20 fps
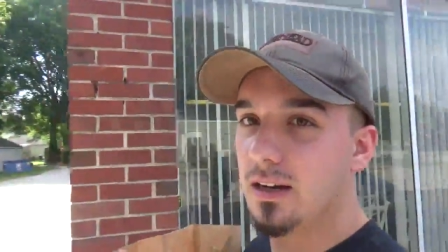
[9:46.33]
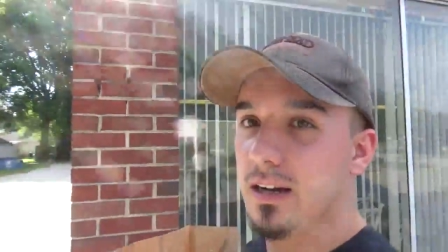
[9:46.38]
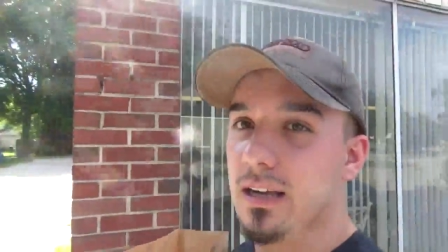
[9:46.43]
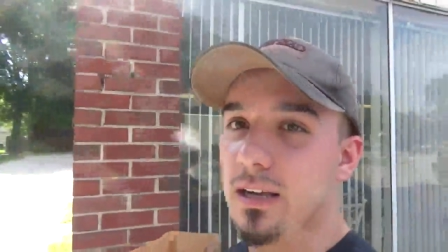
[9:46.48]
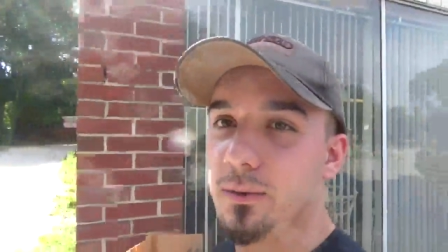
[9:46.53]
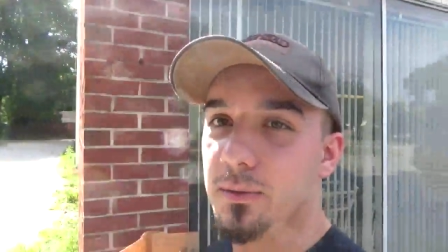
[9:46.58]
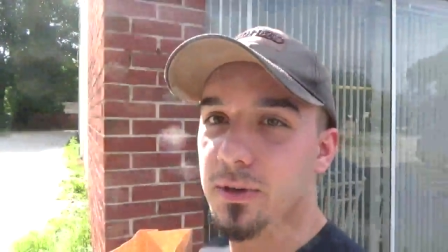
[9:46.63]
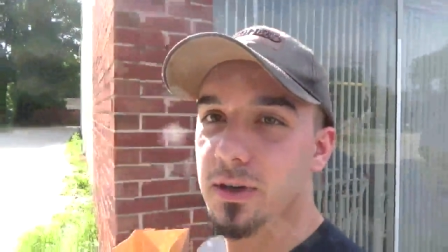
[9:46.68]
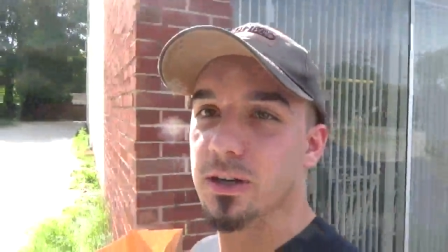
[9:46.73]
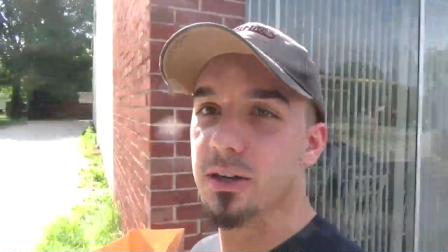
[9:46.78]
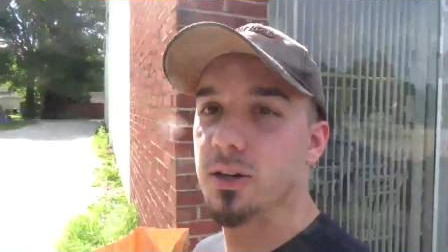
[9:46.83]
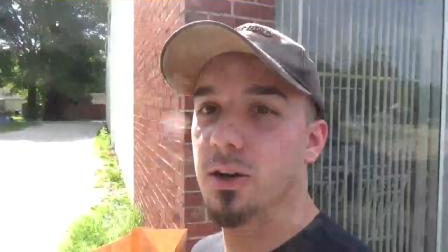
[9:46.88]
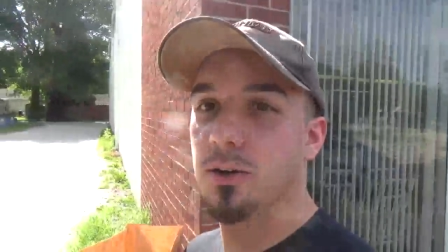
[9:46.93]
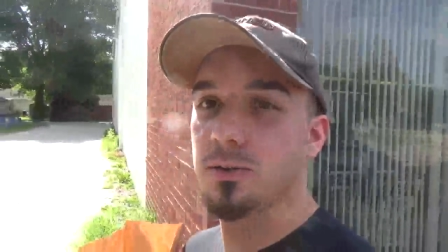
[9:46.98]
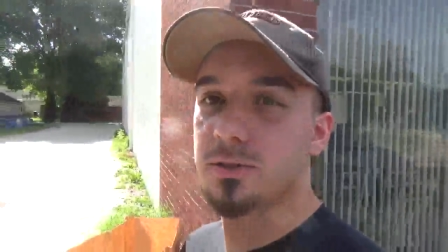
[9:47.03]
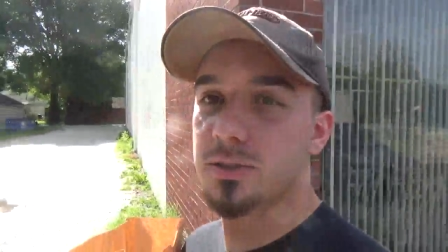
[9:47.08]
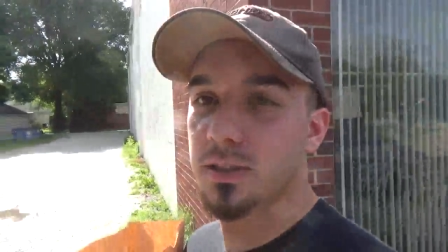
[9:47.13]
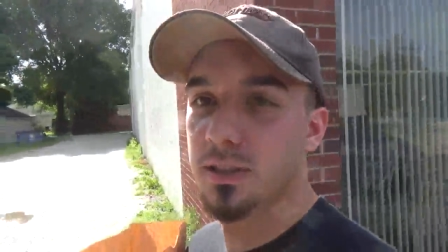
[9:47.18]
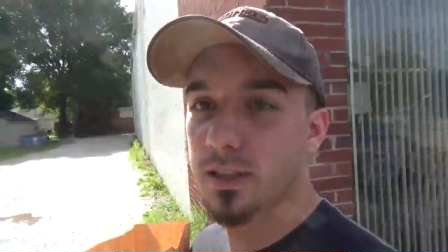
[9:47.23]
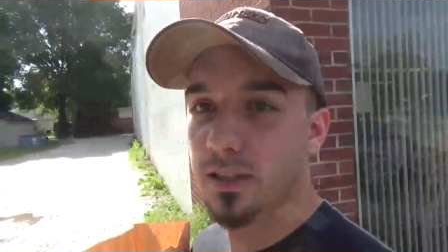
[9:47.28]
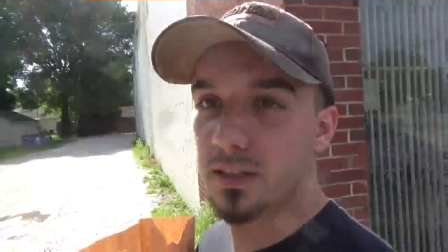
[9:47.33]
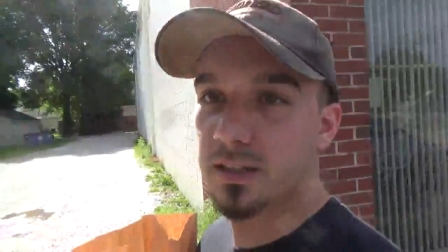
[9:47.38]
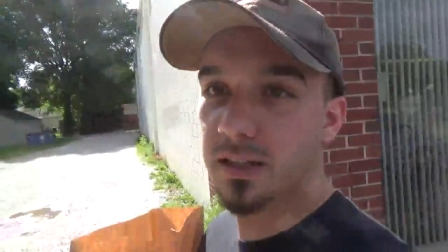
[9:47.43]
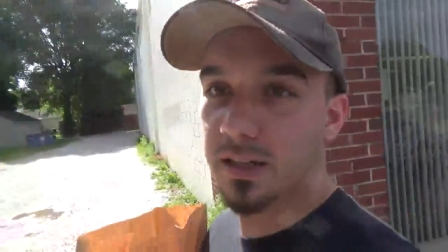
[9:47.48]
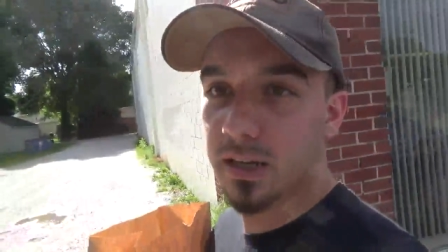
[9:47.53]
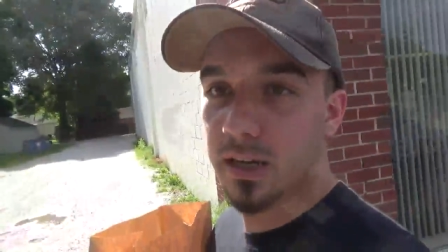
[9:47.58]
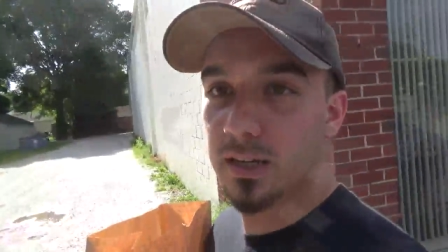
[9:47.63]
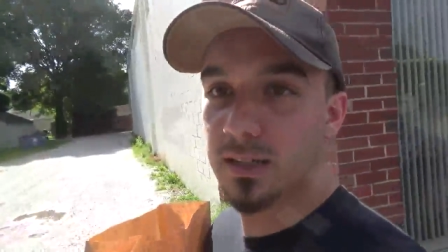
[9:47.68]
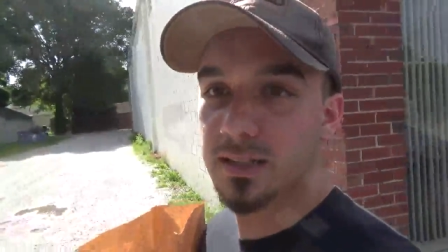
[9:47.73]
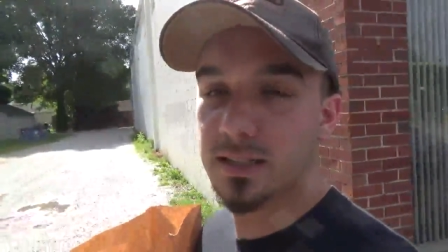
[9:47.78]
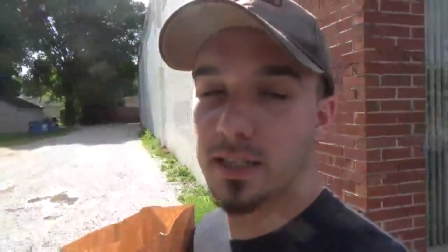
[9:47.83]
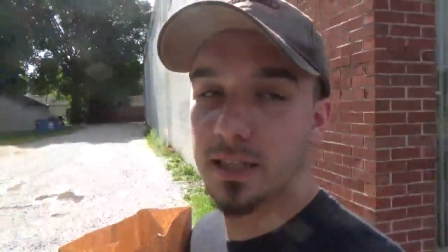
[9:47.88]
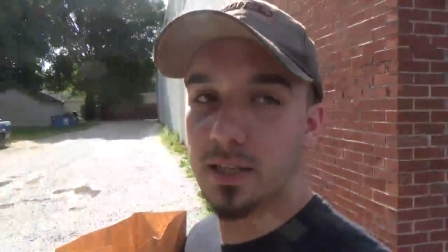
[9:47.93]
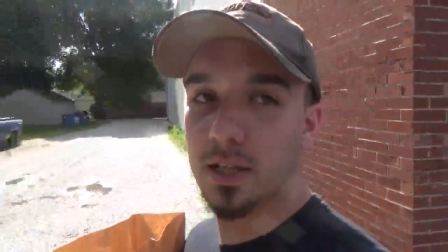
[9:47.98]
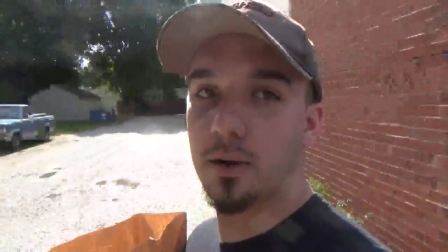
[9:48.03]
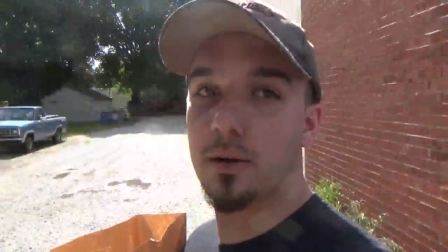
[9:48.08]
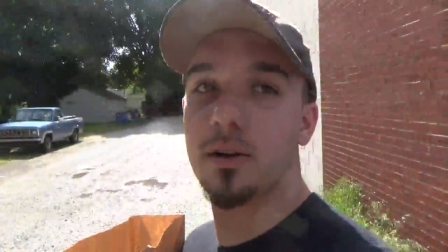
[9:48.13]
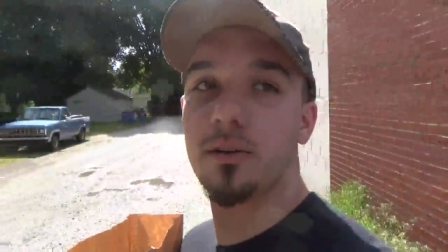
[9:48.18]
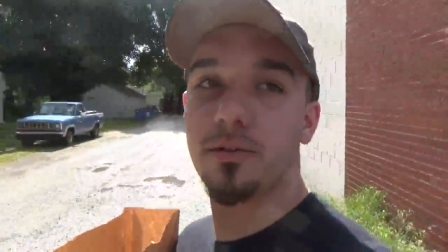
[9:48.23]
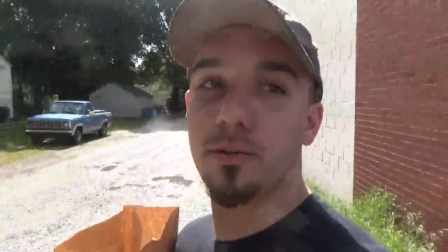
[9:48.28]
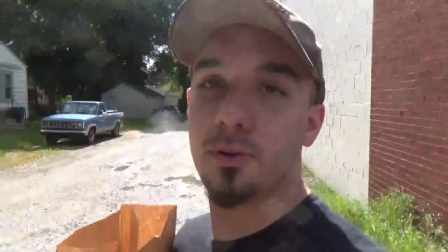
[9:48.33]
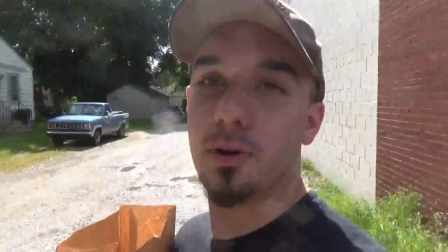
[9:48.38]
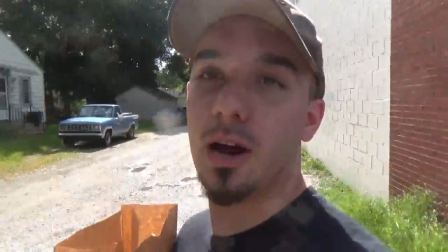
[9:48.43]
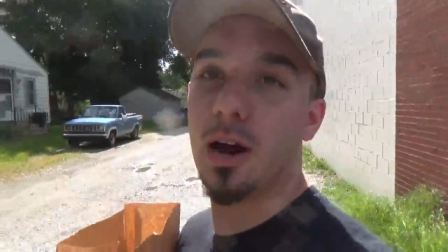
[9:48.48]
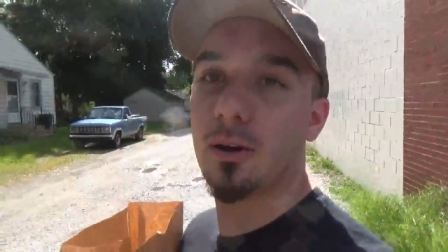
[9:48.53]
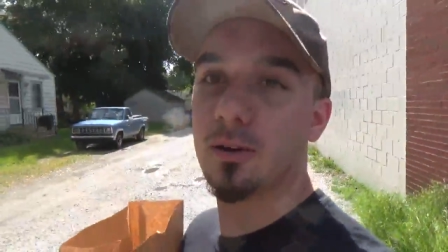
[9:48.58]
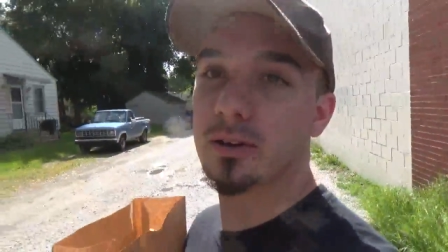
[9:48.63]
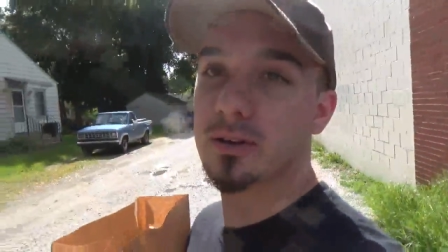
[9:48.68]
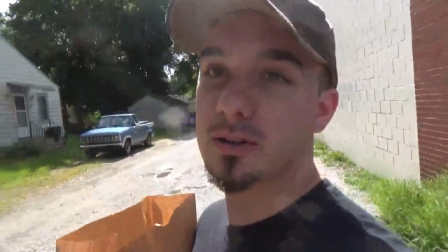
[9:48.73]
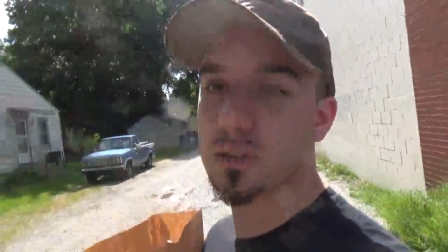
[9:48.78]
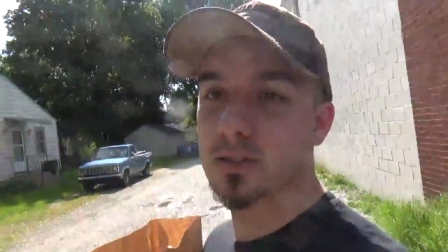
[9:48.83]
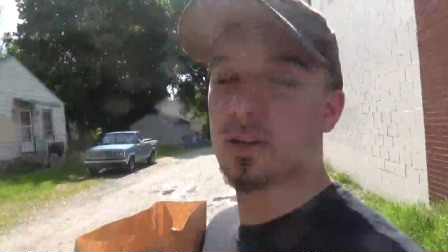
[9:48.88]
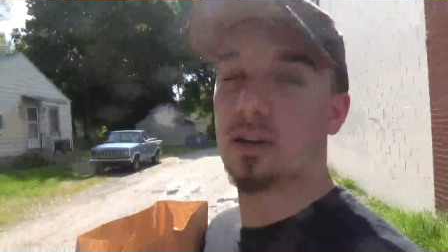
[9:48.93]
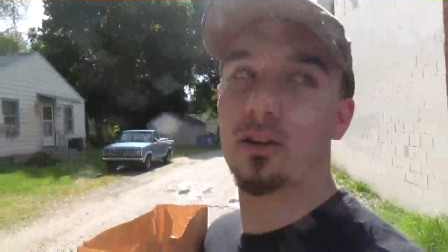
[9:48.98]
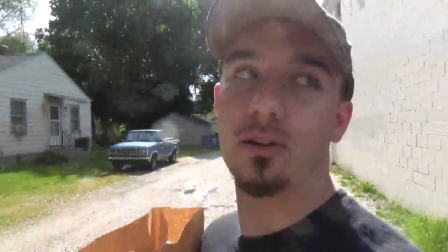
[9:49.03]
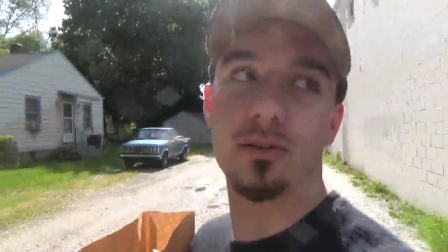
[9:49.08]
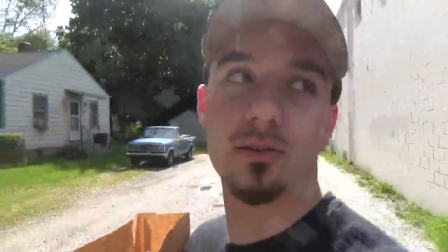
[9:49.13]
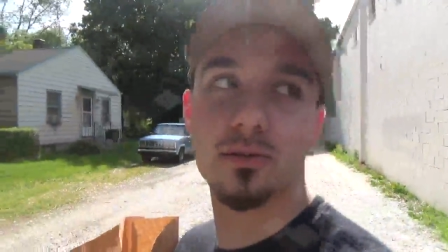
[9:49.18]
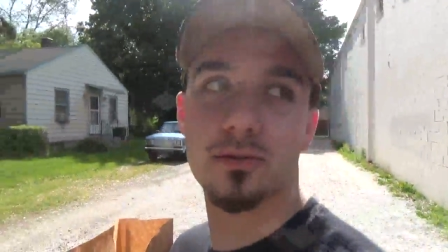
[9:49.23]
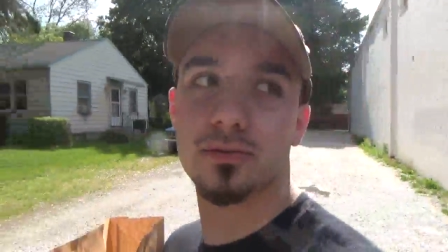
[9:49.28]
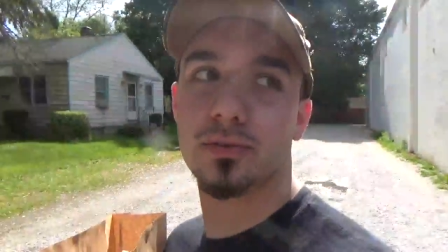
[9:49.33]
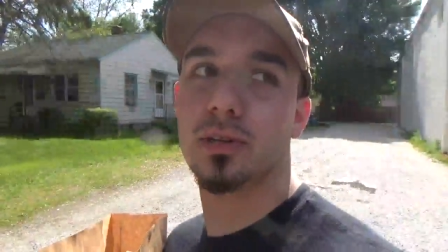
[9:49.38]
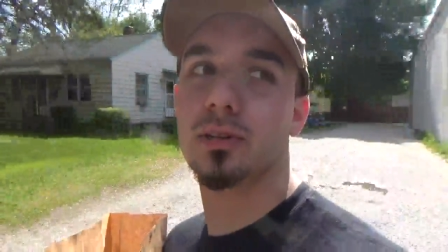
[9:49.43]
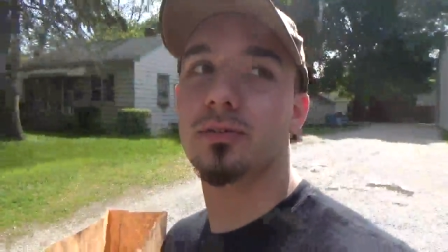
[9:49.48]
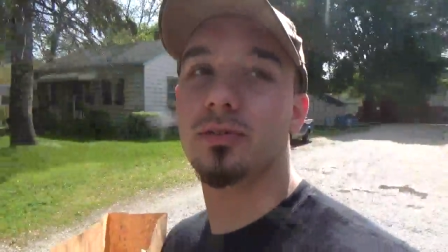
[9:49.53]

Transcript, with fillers: Then we're gonna go to the casino in a few hours. So fun,